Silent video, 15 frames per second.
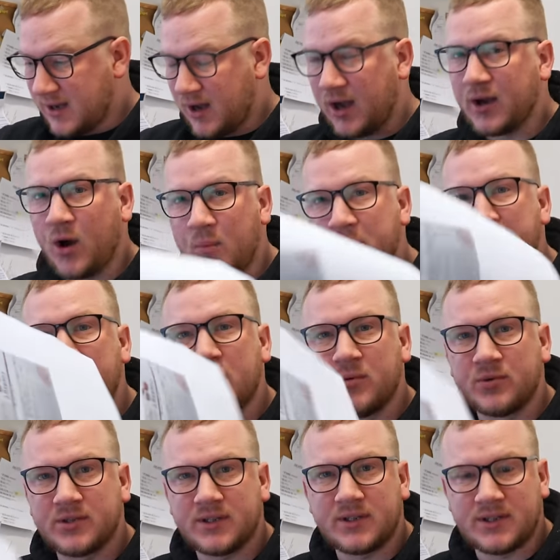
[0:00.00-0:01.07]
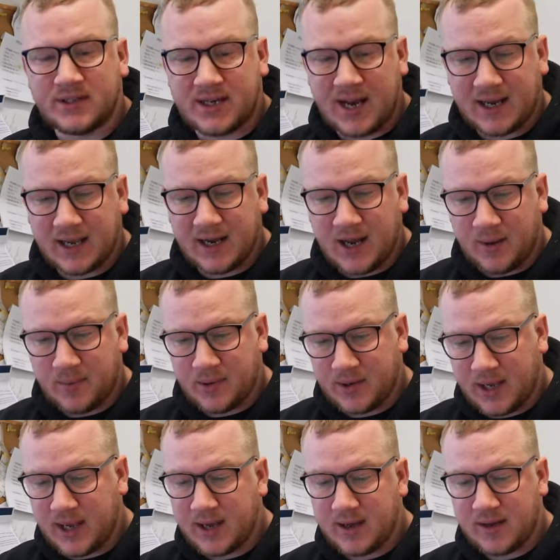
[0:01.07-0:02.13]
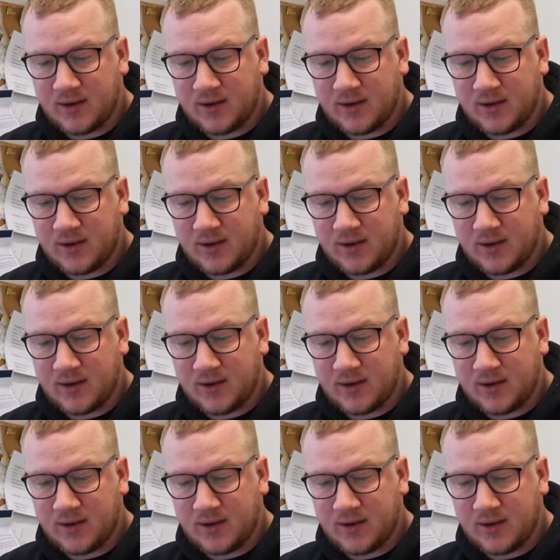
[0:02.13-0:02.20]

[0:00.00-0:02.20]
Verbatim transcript: I got bills stacking up here.